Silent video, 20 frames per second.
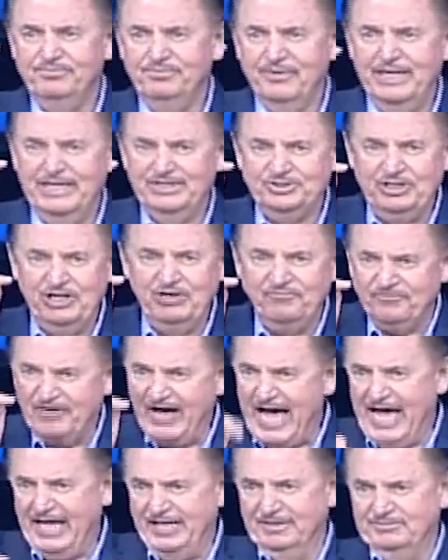and she'd
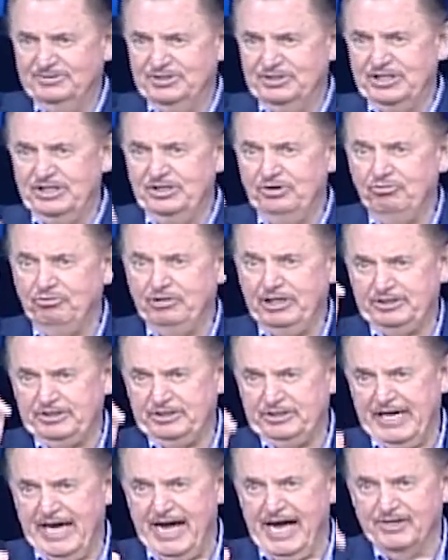find them. She said, You get to
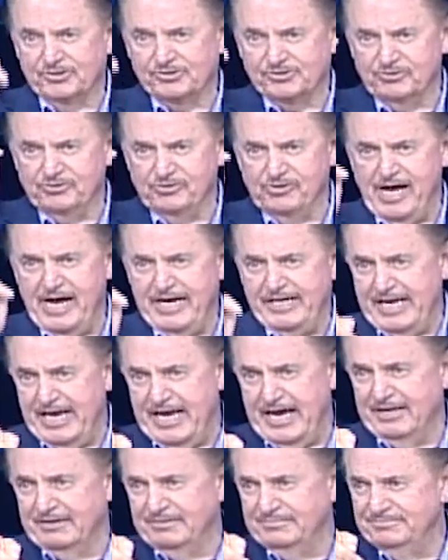the house right
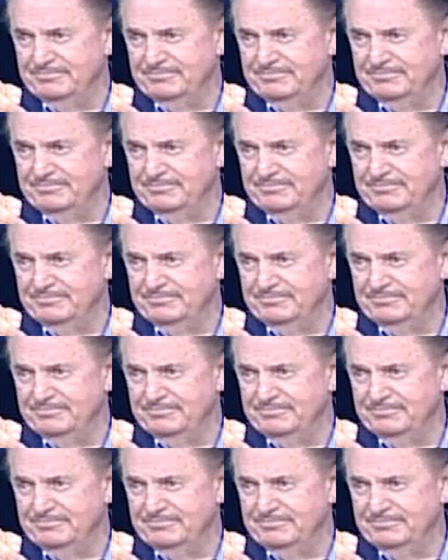now.